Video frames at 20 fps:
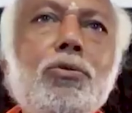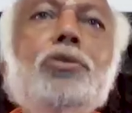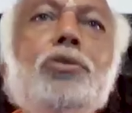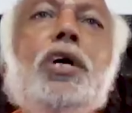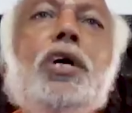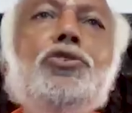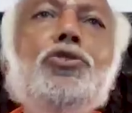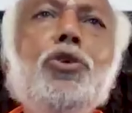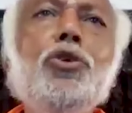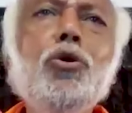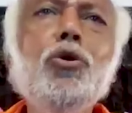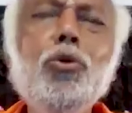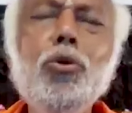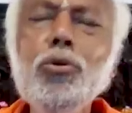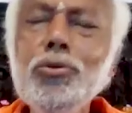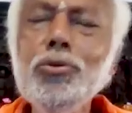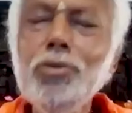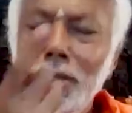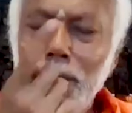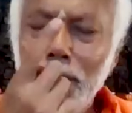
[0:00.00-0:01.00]
To touch your
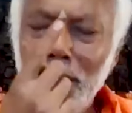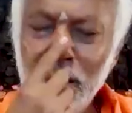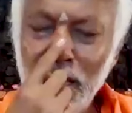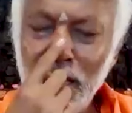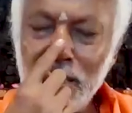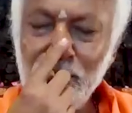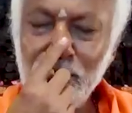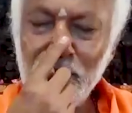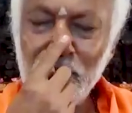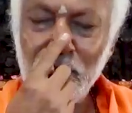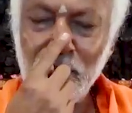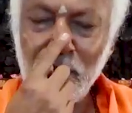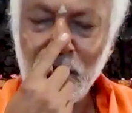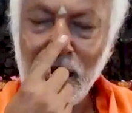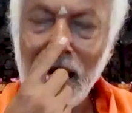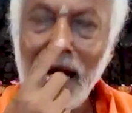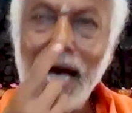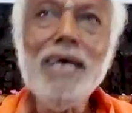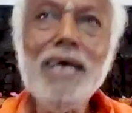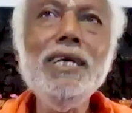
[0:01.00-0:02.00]
nose, touch
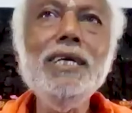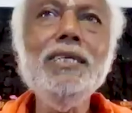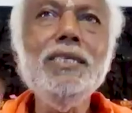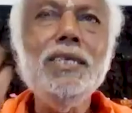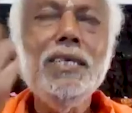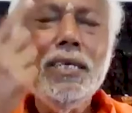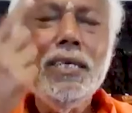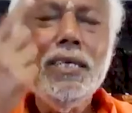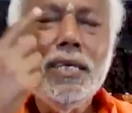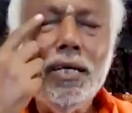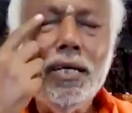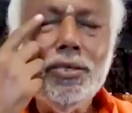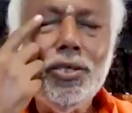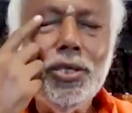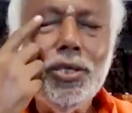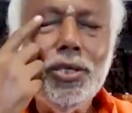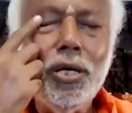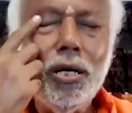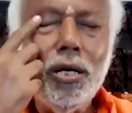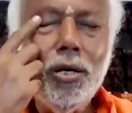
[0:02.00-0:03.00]
here. Eyes,
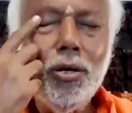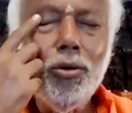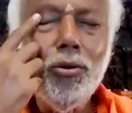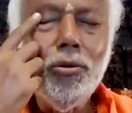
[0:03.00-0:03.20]
touch here.